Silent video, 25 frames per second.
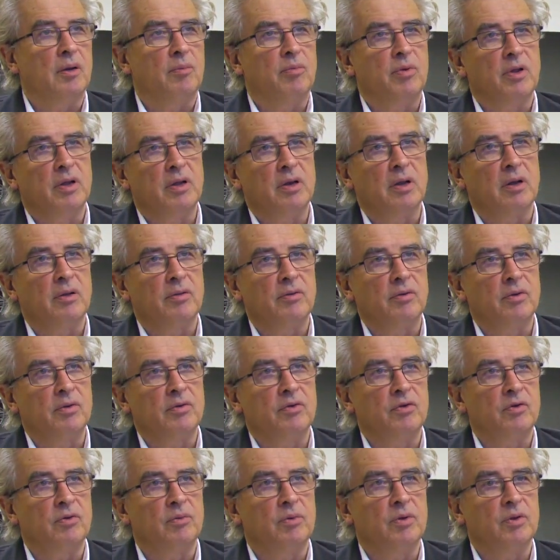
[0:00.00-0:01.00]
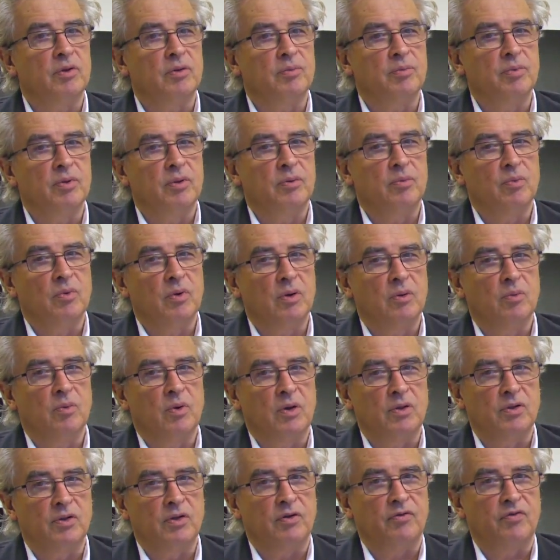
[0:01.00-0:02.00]
I played other instruments, but
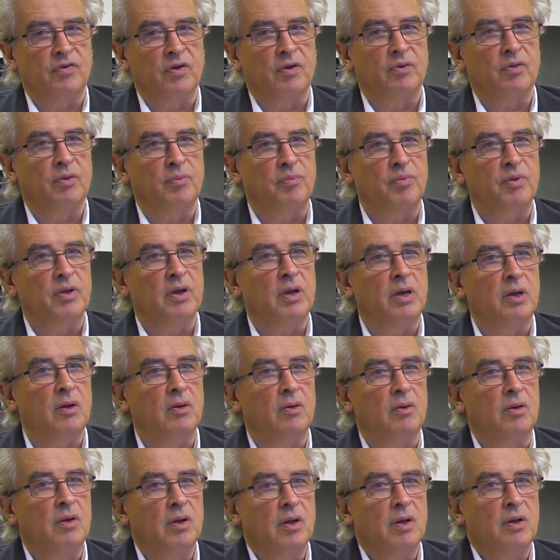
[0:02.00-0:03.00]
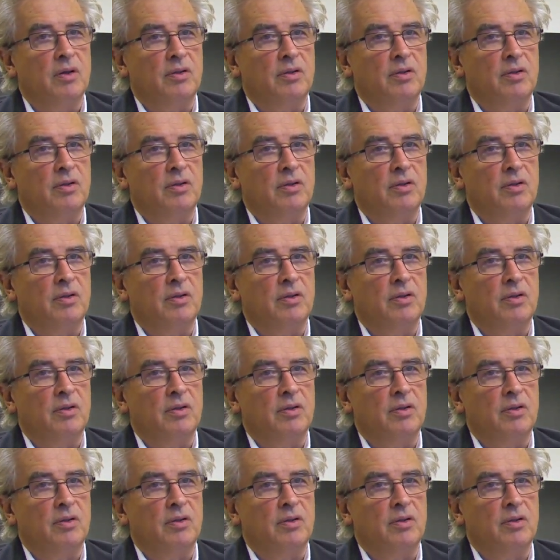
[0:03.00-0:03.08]
once I found the piano,